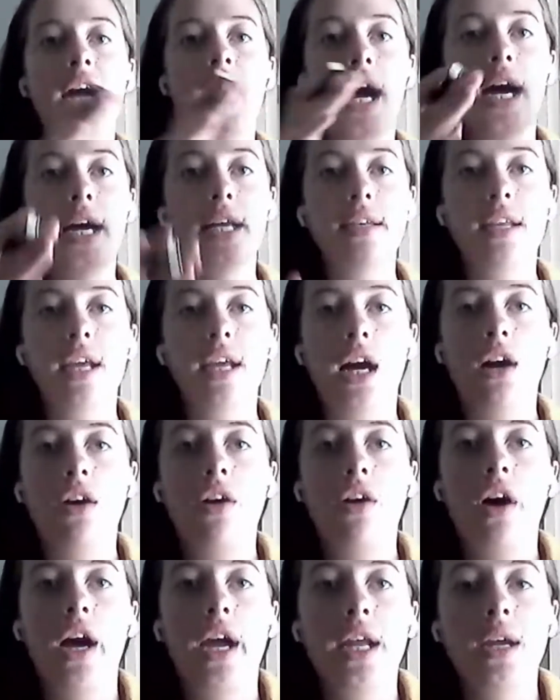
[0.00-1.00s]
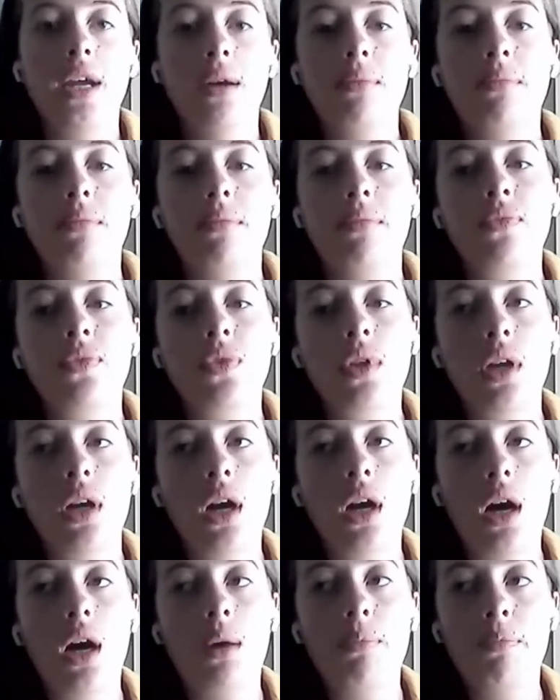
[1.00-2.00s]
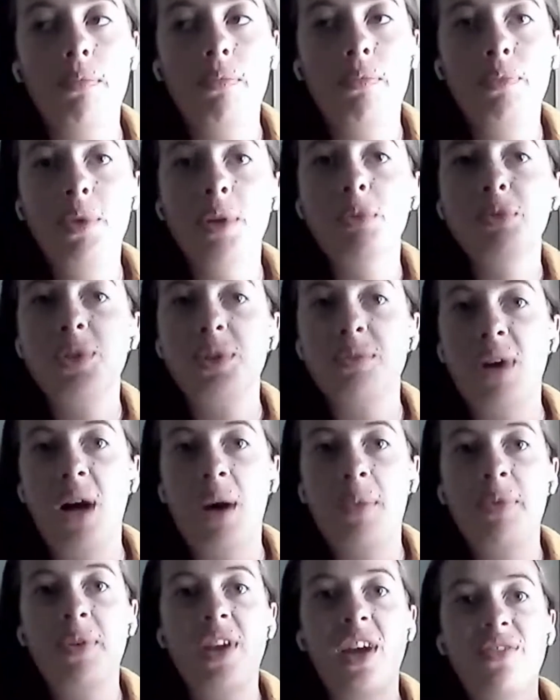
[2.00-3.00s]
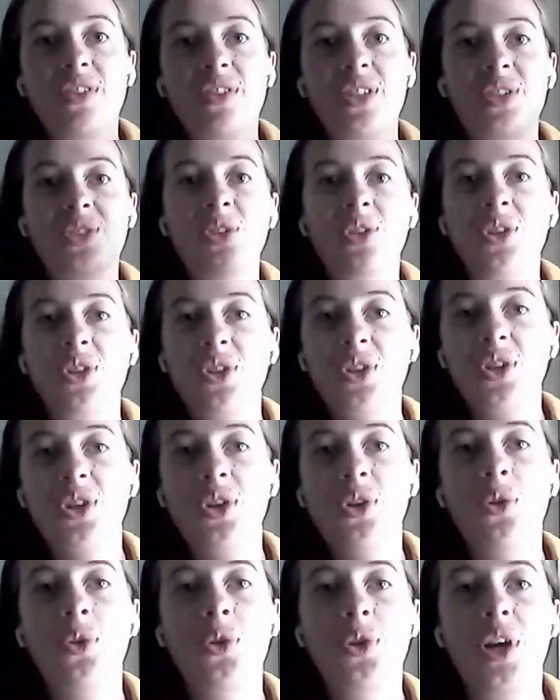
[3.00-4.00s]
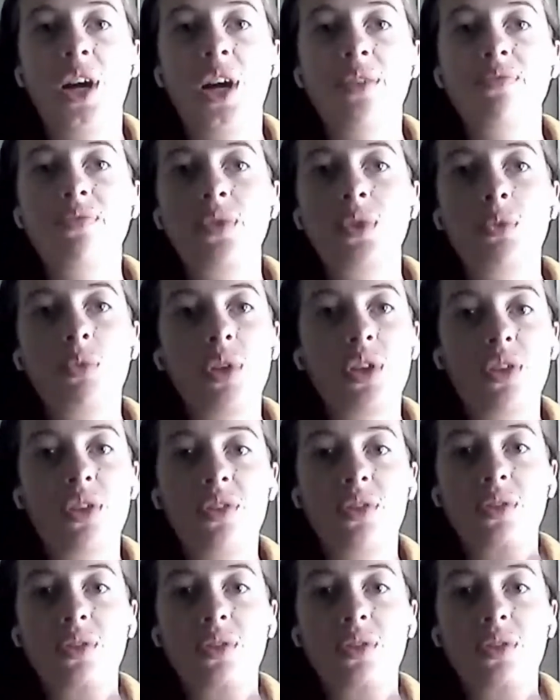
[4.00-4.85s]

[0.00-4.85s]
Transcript: and now I am um, built them up, and I've just got a new order with